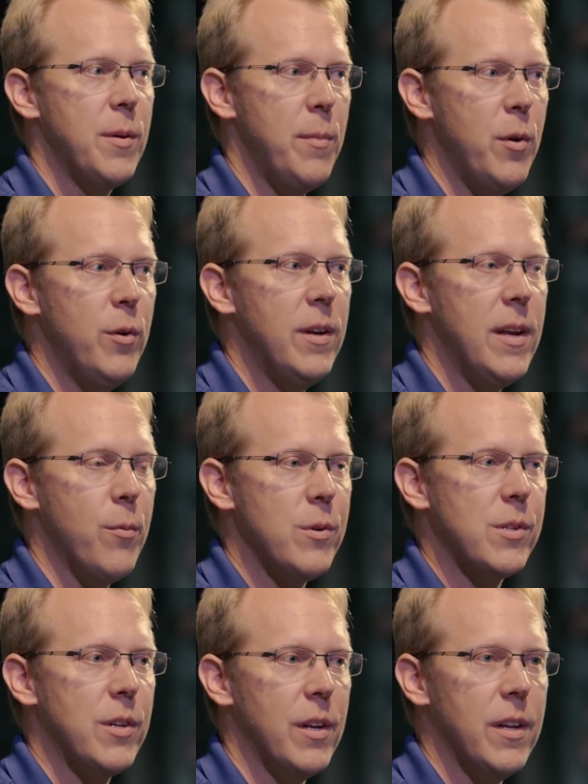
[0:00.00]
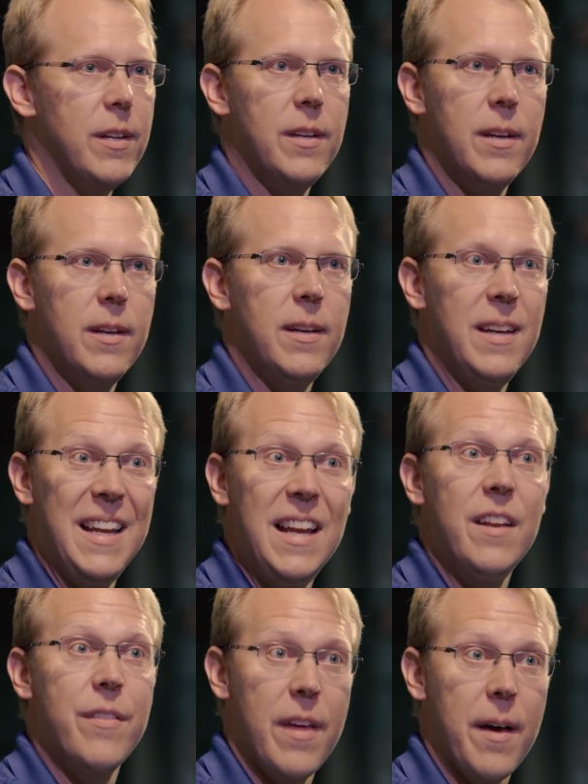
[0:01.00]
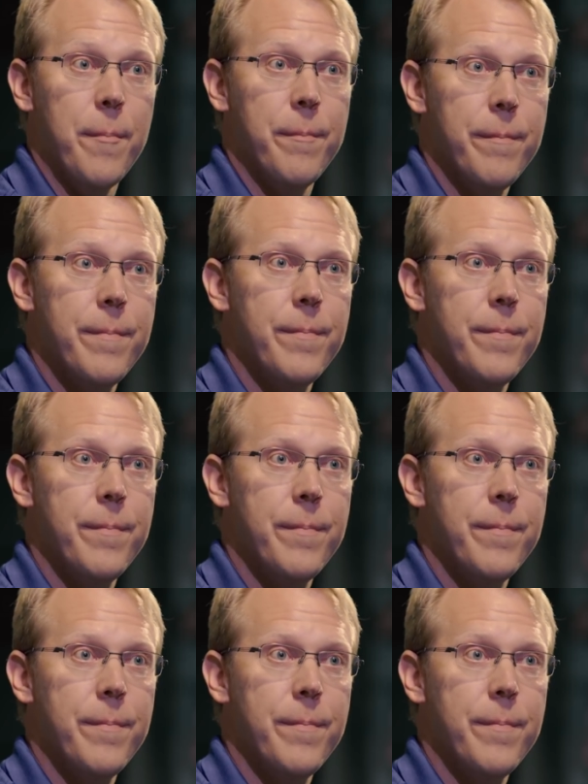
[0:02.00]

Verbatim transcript: community was going to need them